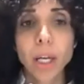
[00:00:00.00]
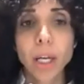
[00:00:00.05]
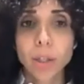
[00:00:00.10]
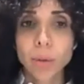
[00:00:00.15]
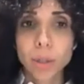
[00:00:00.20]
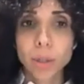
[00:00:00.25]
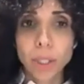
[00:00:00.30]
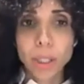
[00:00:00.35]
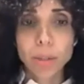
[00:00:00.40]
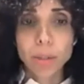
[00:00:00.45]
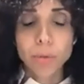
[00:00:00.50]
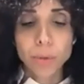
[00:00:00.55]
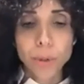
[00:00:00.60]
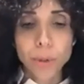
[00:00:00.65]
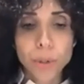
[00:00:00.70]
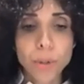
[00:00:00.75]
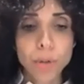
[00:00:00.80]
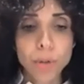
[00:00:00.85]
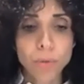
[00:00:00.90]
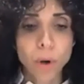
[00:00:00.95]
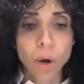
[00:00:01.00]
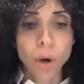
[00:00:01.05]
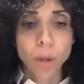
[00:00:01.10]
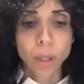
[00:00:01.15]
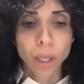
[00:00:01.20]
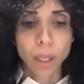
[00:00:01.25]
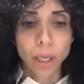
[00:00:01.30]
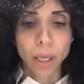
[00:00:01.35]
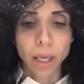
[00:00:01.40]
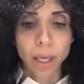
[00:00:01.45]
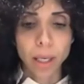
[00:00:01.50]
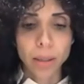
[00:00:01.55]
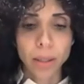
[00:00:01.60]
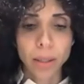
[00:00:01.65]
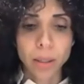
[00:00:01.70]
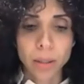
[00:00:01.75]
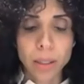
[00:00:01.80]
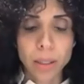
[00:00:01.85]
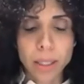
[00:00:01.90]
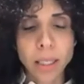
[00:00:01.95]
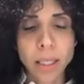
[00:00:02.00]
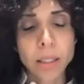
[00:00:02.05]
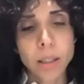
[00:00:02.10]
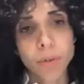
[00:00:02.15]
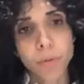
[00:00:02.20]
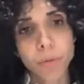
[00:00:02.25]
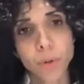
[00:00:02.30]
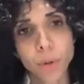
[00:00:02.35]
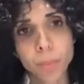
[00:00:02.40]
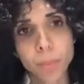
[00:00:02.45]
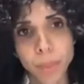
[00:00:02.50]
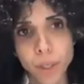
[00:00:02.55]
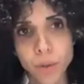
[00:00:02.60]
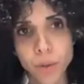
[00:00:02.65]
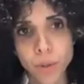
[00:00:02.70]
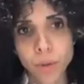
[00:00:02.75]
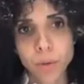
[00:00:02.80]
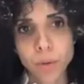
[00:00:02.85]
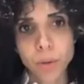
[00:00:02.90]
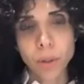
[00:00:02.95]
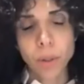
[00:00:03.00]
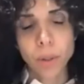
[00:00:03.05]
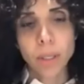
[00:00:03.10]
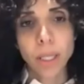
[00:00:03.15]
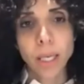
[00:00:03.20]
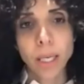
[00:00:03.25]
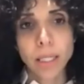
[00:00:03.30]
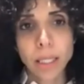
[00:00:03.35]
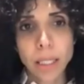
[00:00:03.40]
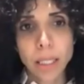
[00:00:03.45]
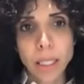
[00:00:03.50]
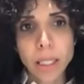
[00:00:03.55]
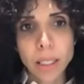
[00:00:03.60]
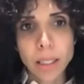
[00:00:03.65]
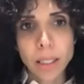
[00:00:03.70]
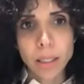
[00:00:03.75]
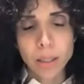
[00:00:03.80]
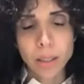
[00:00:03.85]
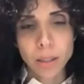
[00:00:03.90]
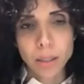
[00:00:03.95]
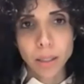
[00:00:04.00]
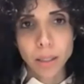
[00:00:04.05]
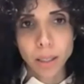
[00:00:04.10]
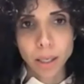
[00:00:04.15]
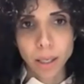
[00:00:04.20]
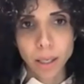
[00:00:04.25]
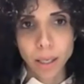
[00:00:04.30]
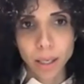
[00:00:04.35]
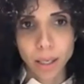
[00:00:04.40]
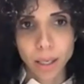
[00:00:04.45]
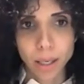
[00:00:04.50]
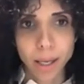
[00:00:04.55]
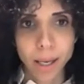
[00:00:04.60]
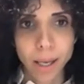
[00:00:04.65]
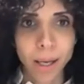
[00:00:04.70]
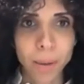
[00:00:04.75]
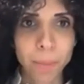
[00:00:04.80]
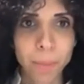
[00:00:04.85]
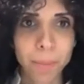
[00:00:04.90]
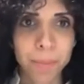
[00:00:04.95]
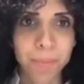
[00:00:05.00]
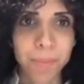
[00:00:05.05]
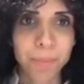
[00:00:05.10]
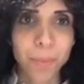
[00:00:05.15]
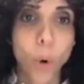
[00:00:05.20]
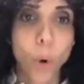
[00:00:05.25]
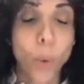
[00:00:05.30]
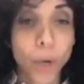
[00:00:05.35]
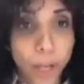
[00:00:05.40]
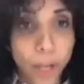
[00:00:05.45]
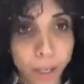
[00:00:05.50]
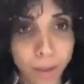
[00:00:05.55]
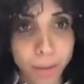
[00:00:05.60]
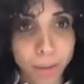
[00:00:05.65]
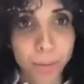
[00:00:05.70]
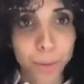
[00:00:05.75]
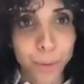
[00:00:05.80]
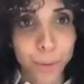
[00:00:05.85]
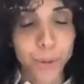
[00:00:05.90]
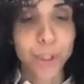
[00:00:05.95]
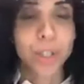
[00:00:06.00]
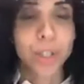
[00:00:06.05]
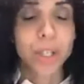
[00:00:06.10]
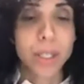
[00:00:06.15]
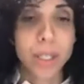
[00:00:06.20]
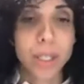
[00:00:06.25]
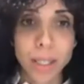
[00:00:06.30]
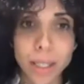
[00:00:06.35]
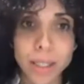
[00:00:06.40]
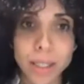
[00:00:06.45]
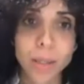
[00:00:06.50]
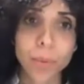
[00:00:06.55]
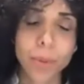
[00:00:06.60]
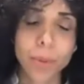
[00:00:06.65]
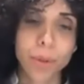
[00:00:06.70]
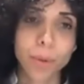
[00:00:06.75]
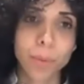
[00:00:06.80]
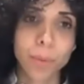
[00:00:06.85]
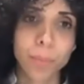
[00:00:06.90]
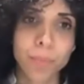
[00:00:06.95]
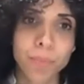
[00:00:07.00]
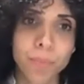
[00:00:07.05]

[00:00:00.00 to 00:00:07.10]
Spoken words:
You need, first of all, the consent of your patient that he is okay to share his data with you.